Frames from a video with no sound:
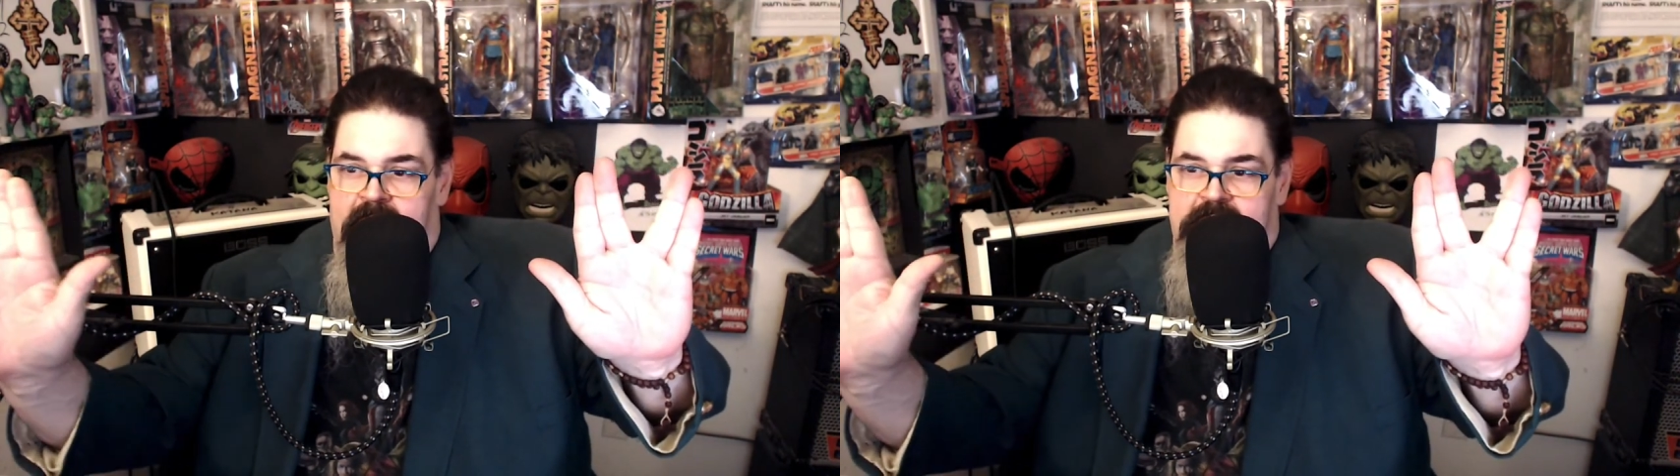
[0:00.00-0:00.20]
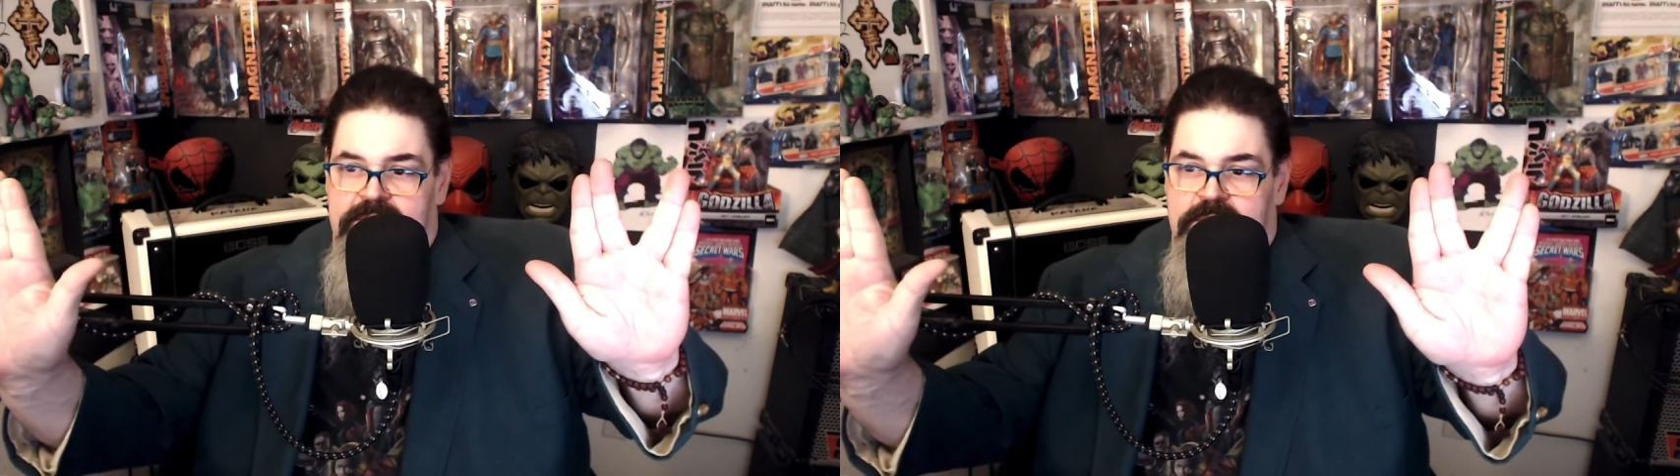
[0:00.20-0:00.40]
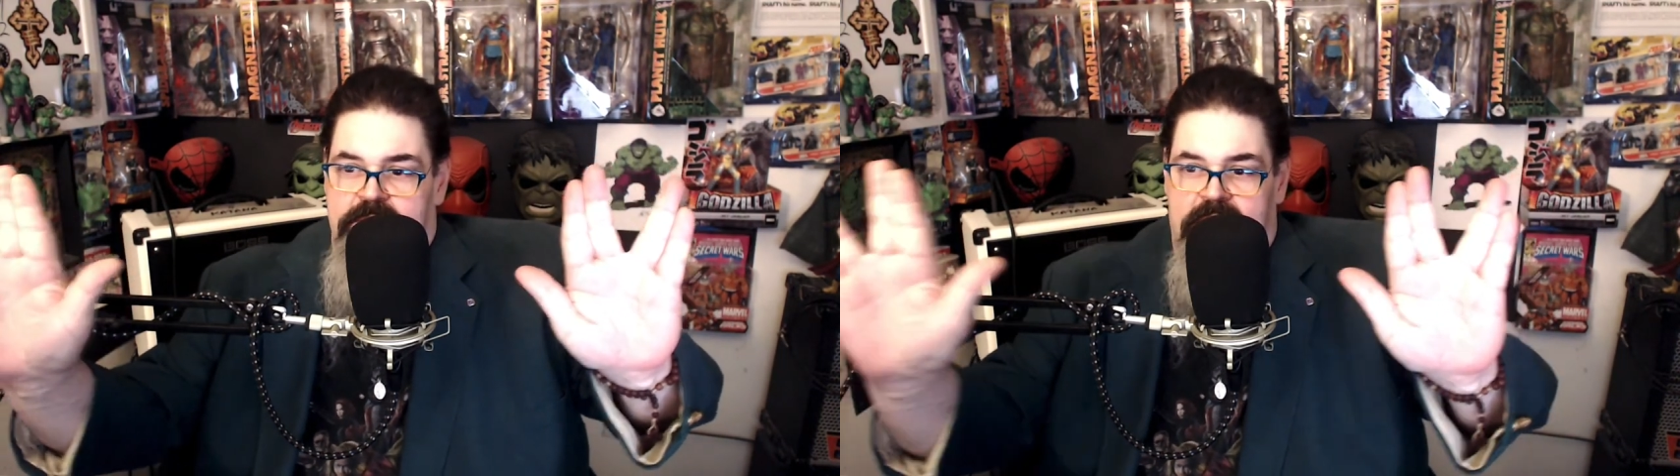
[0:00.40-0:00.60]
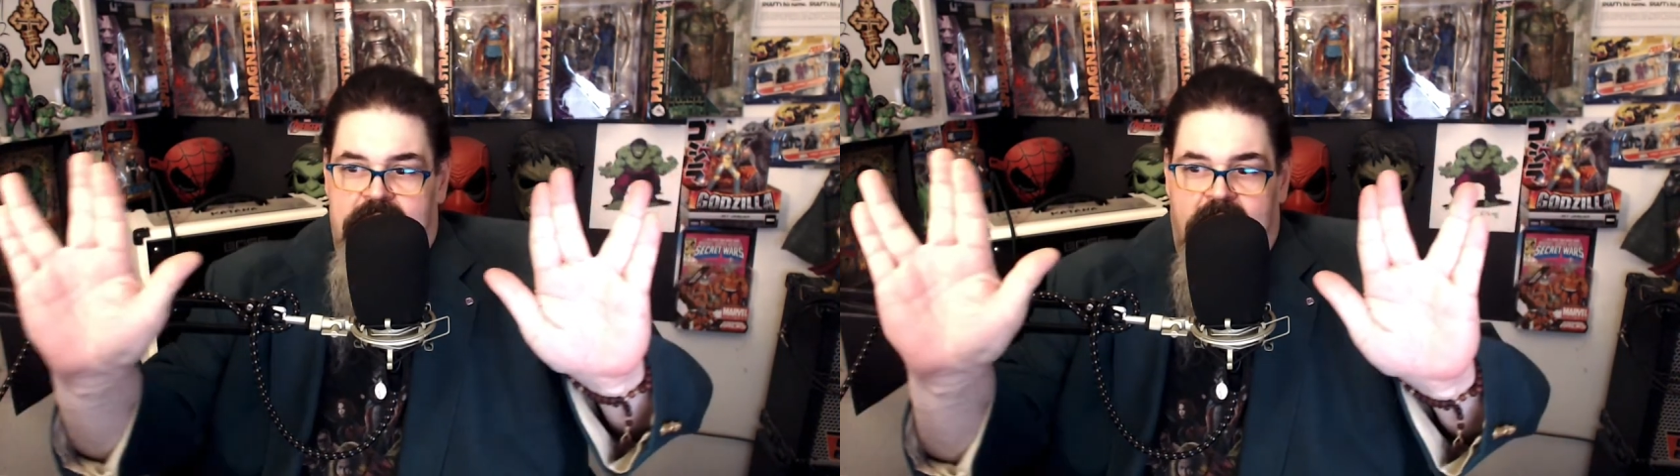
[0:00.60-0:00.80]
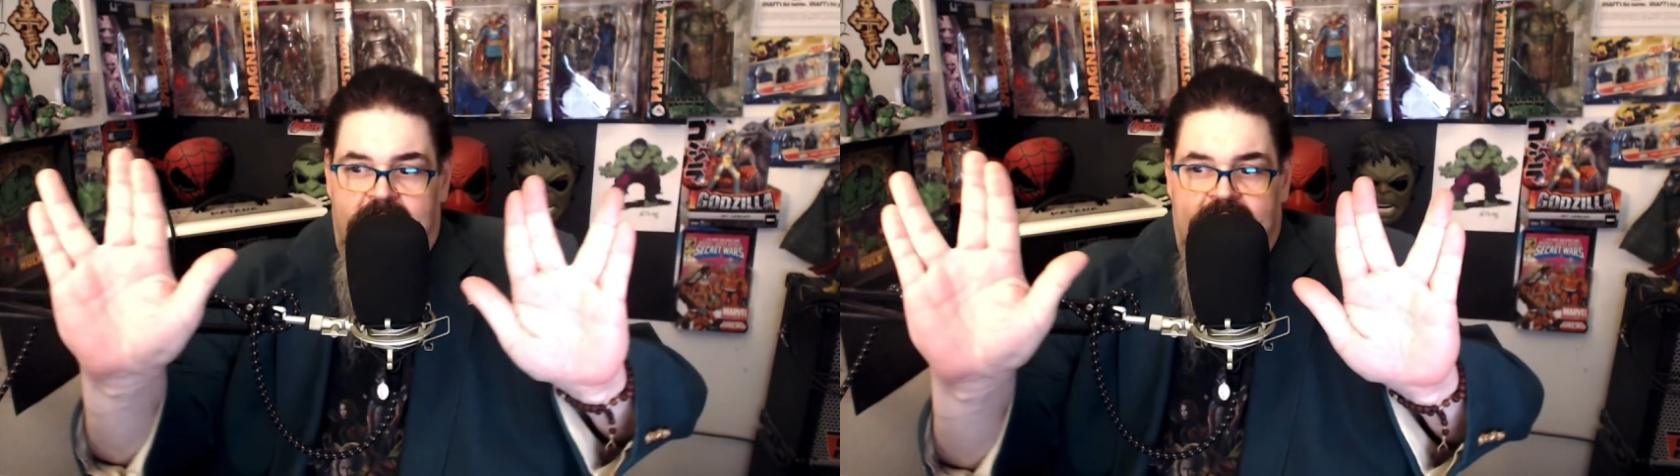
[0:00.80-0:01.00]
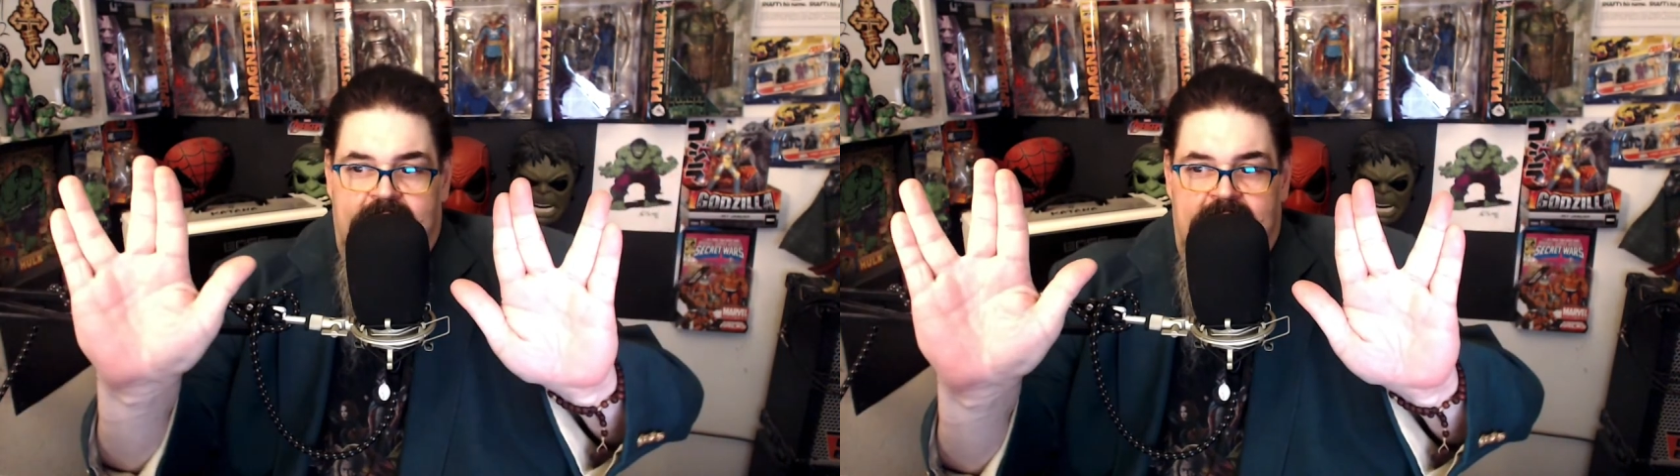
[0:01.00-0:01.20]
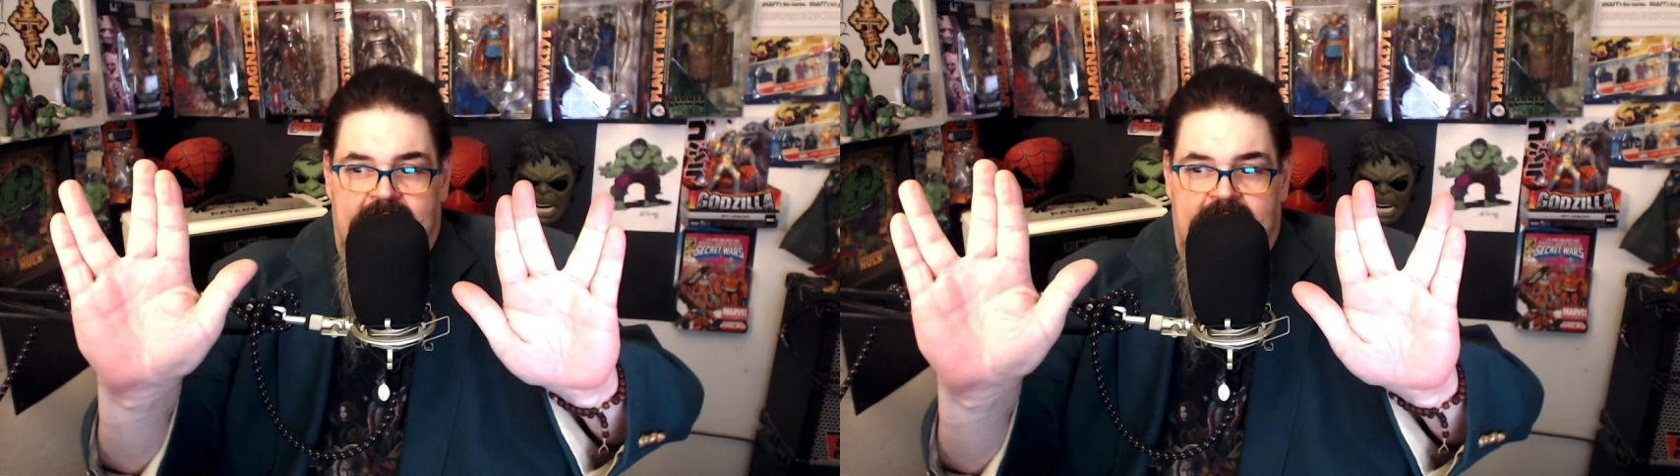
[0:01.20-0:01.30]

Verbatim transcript: I can do it with both hands.